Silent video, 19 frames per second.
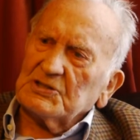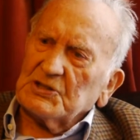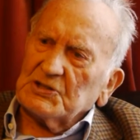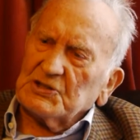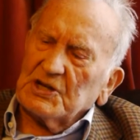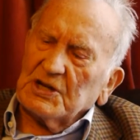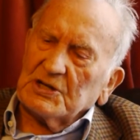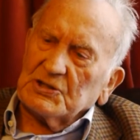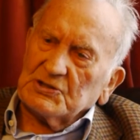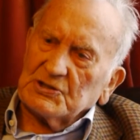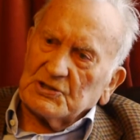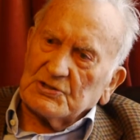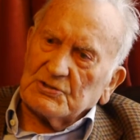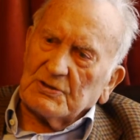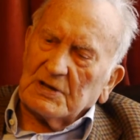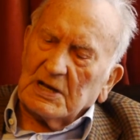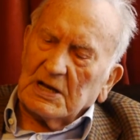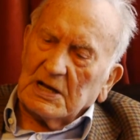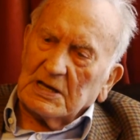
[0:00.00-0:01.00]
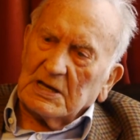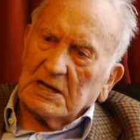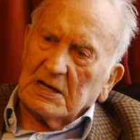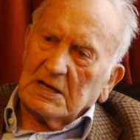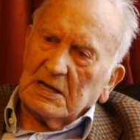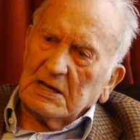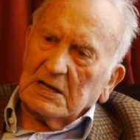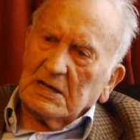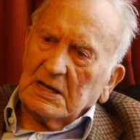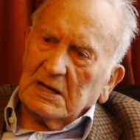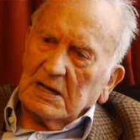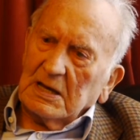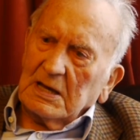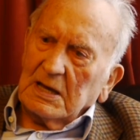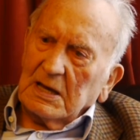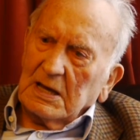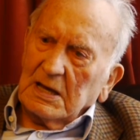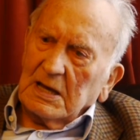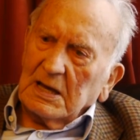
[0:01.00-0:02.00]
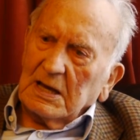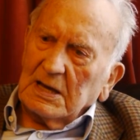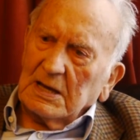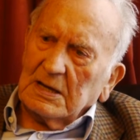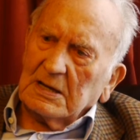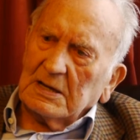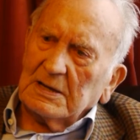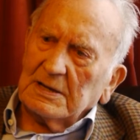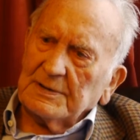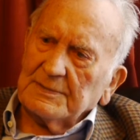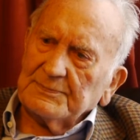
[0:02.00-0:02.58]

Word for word: of changes, really. Uh,